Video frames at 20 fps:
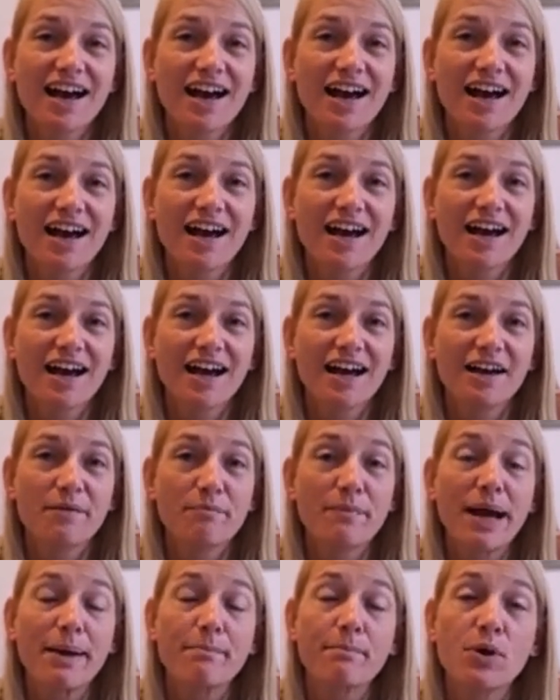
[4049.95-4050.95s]
Uh,
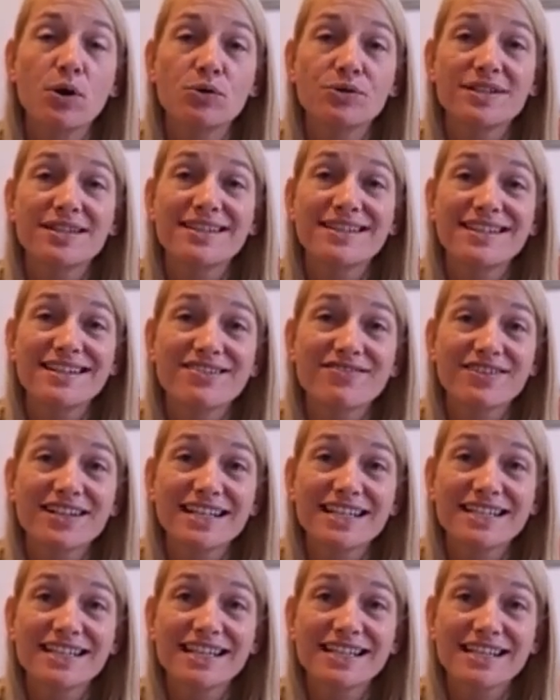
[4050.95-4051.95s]
my mode
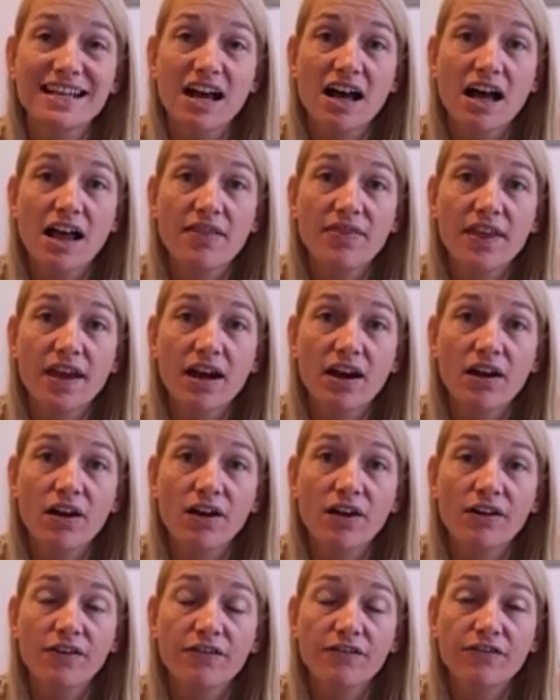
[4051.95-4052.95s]
series is on
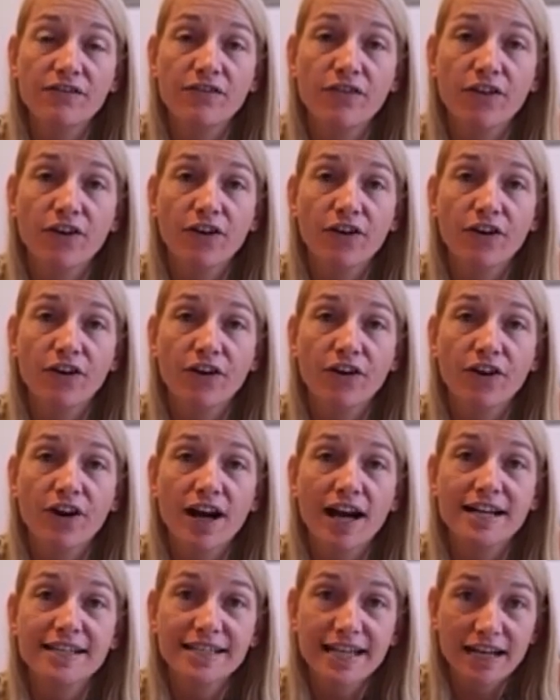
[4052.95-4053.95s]
there
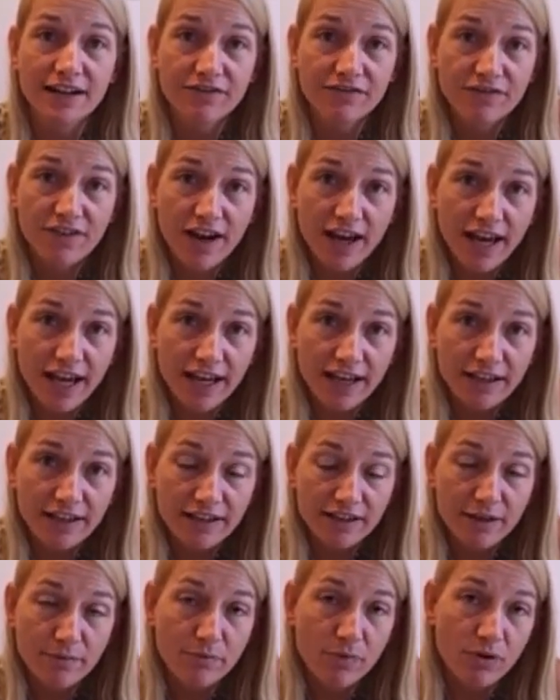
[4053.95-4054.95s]
for
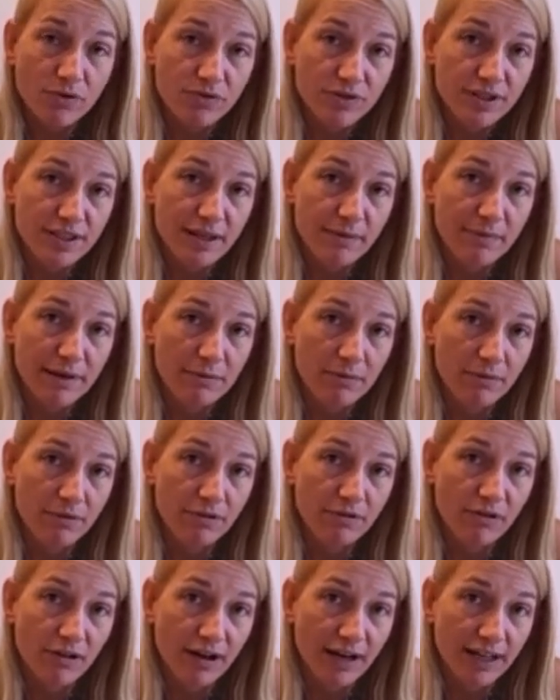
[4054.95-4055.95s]
identifying the modes that
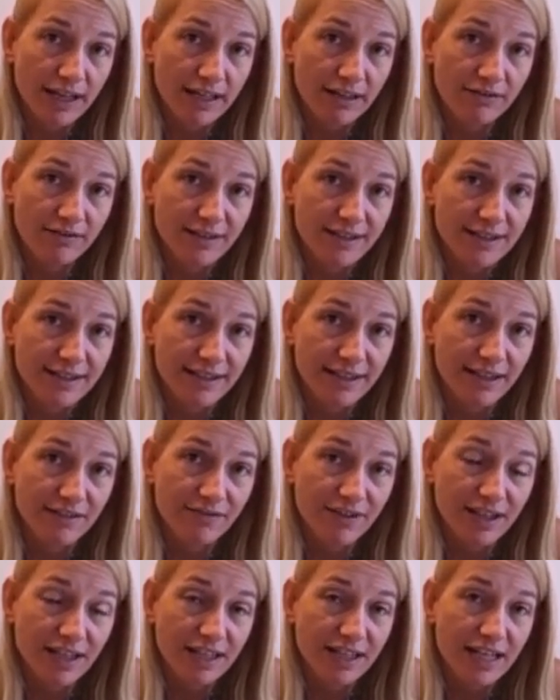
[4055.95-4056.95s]
people with chronic illness
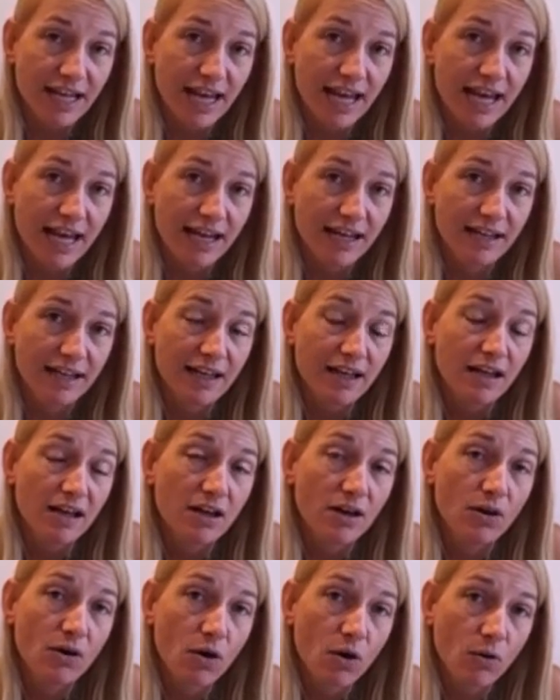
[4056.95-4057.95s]
live in and
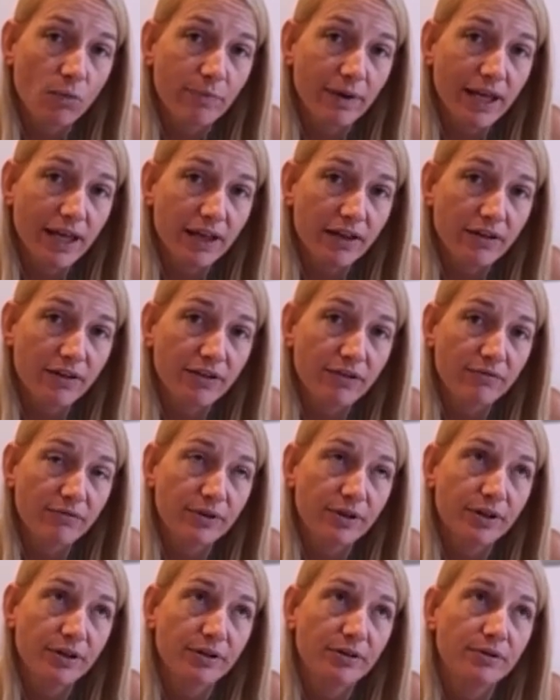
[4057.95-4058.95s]
coping
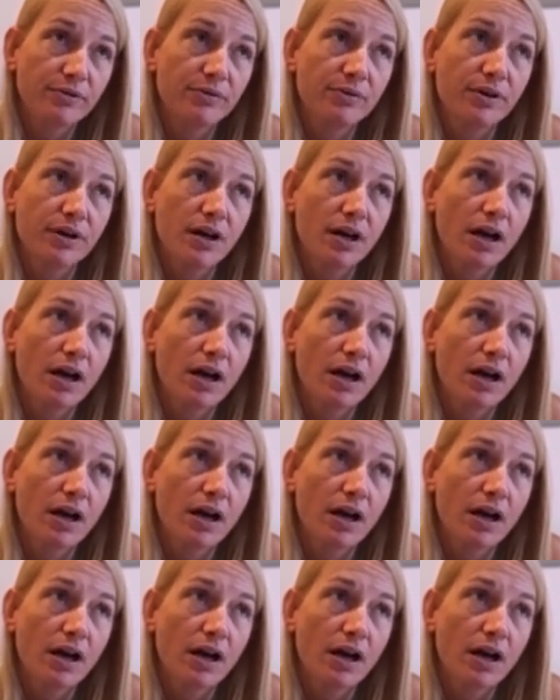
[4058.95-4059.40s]
through